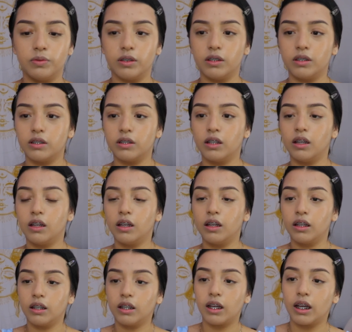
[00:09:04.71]
with this.
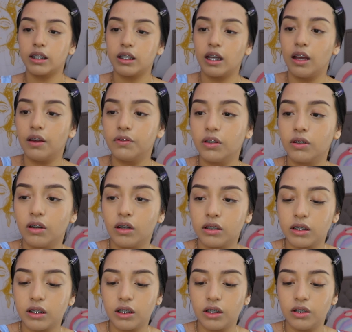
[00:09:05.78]
Guys, I have the
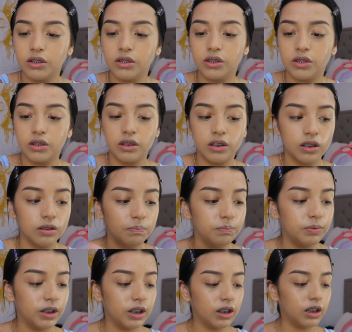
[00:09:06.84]
constant urge to
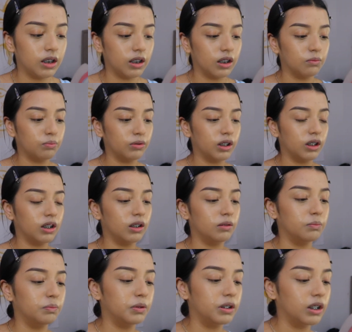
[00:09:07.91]
pee and pee
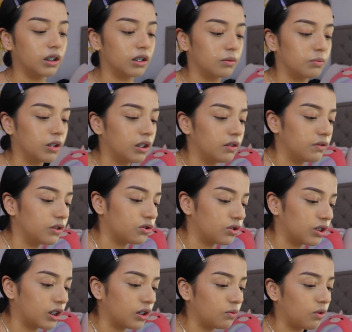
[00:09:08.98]
and pee, and I'm not even
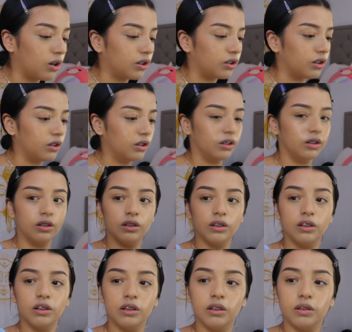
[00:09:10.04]
drinking water.
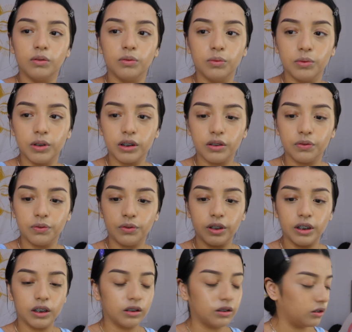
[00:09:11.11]
What the
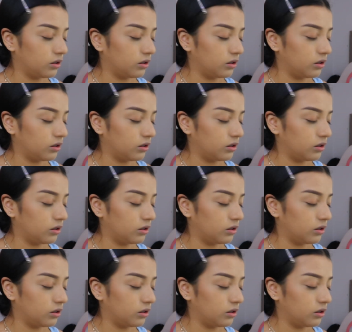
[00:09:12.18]
frick?